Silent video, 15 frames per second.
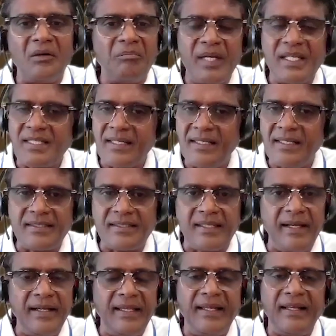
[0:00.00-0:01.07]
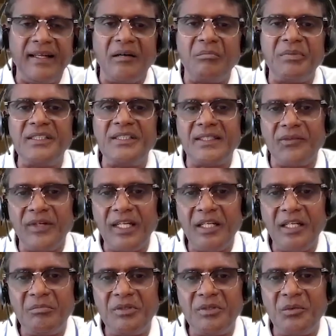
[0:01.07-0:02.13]
basically screening companies
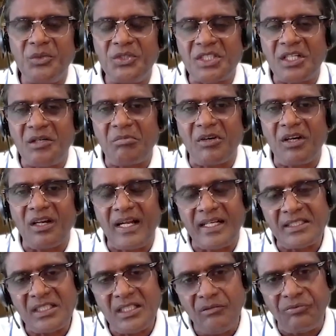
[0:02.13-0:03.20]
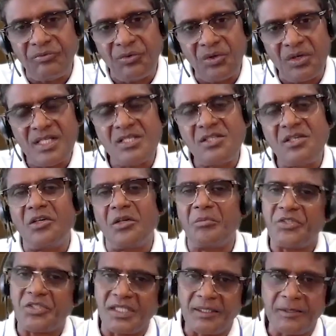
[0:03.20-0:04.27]
available which are largely focused on
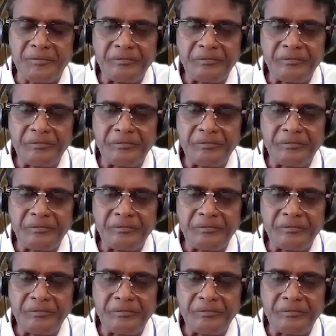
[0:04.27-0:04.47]
domestic.